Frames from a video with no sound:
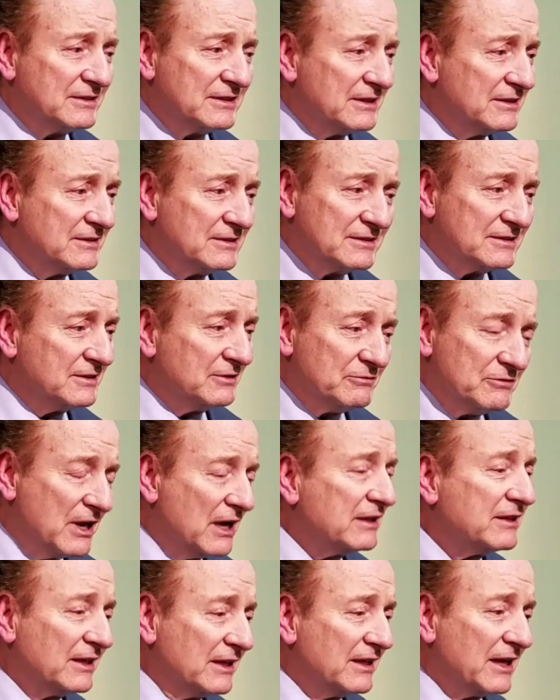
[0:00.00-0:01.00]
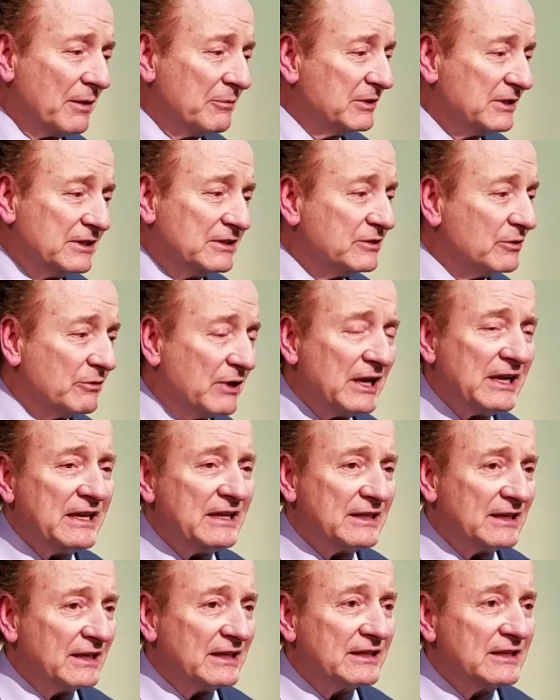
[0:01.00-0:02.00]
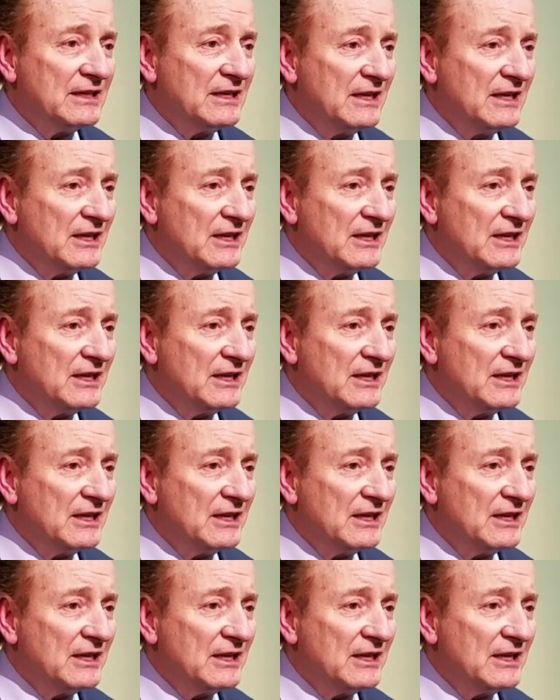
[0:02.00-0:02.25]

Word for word: to do nothing, I mean, right. to do anything.